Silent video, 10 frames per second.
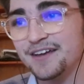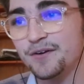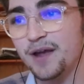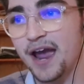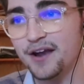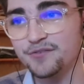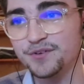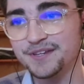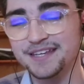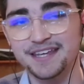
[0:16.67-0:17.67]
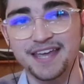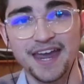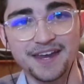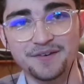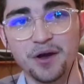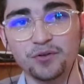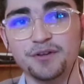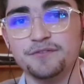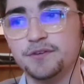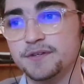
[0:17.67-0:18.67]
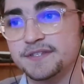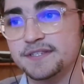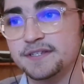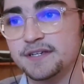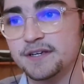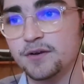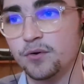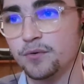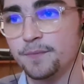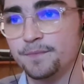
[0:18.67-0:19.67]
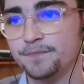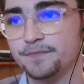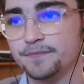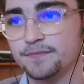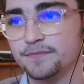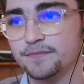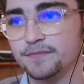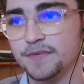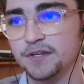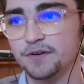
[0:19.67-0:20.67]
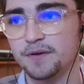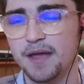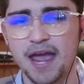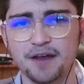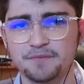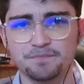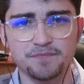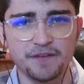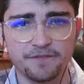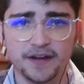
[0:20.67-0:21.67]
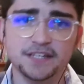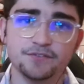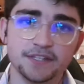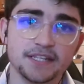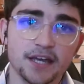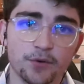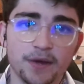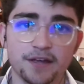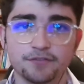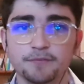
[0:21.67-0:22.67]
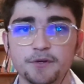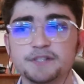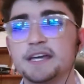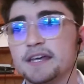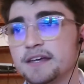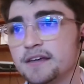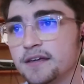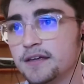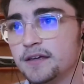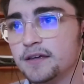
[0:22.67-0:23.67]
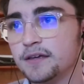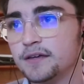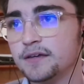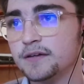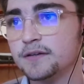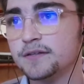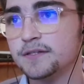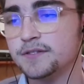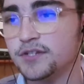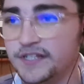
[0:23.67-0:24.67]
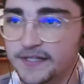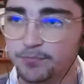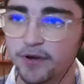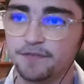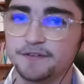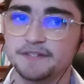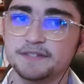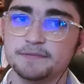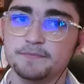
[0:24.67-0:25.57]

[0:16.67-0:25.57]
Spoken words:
how to really gain a lot of use, or, how to effectively take away from note-taking. So just to preface,